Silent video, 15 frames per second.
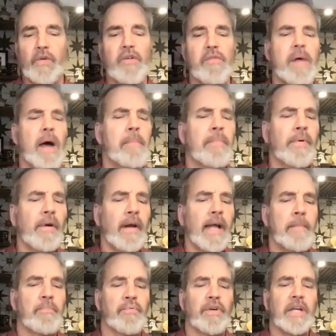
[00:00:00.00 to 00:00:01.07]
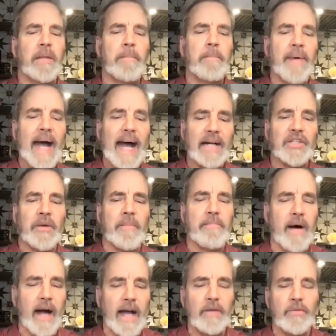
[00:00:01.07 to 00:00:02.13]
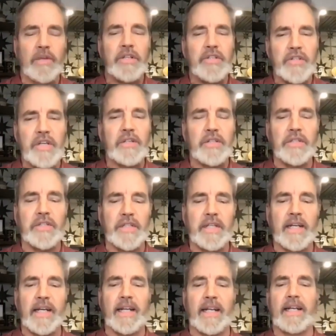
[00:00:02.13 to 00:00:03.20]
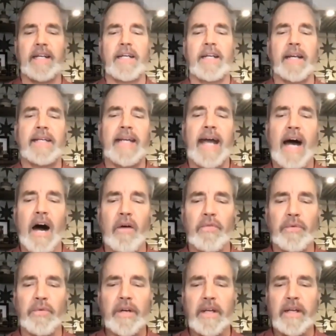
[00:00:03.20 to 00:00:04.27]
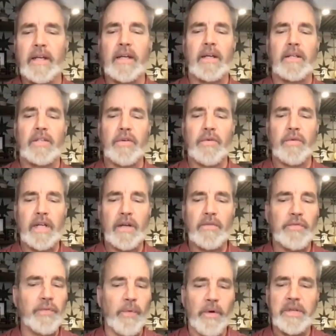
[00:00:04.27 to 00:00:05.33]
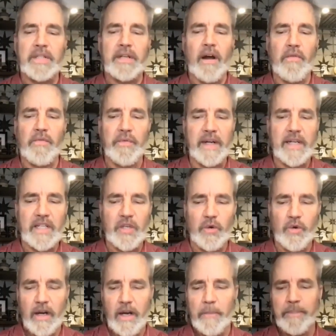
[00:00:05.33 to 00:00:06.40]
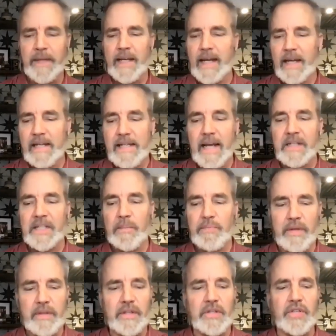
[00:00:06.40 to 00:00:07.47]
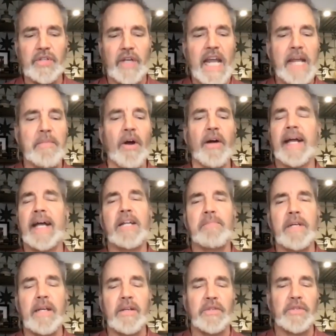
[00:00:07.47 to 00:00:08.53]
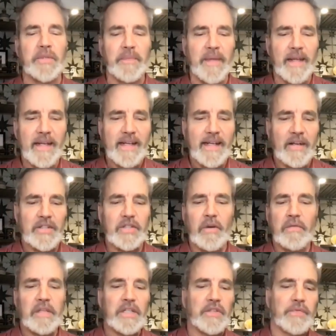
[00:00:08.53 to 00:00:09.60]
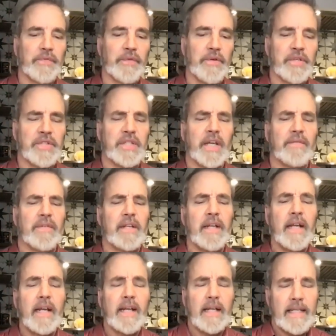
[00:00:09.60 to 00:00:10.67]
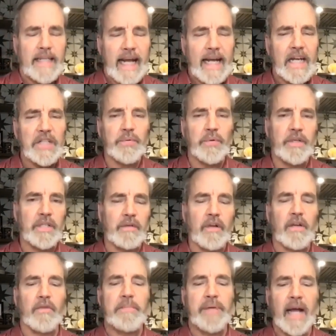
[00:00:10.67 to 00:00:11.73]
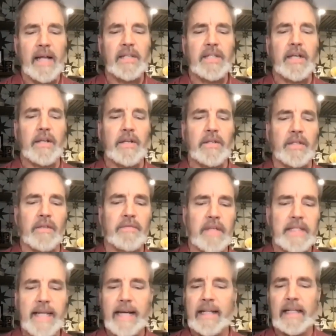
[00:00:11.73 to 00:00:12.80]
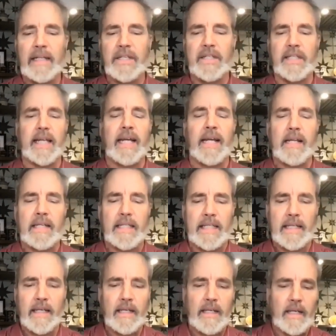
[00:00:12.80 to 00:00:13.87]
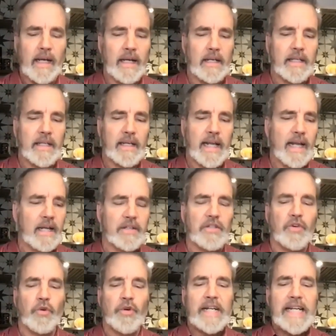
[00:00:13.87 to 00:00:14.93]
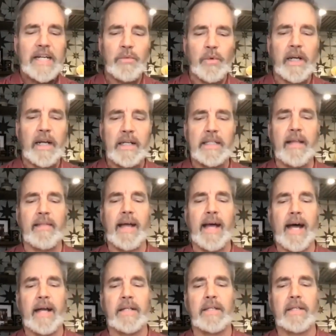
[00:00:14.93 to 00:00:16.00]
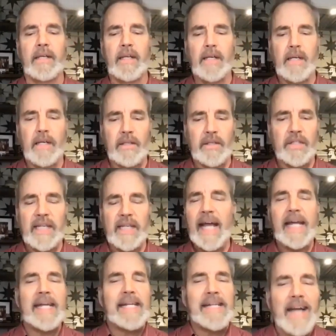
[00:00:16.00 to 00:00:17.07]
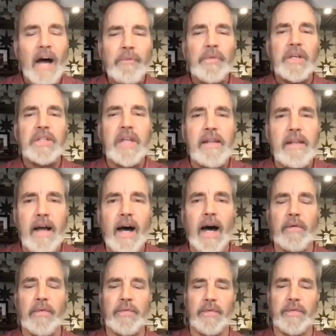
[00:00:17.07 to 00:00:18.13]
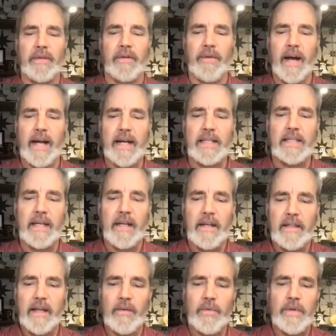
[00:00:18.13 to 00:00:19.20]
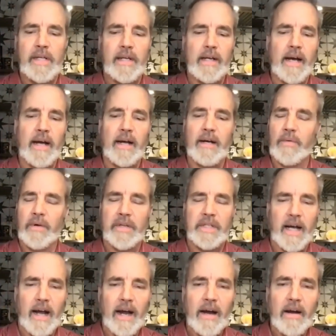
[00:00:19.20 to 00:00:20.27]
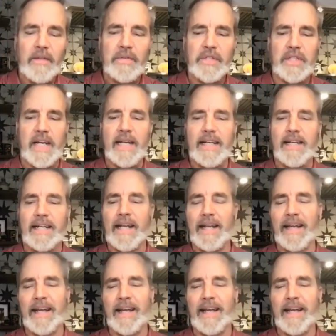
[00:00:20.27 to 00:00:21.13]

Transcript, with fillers: to remember and bring back to mind what Jesus did at Calvary to reinforce our victory. And yes, and put to shame our enemies. And so these first seven days, we're doing repentance of the deadly sins. And today is greed. We'll get into that. To say enough is enough, right? That we uh, we're tired of Satan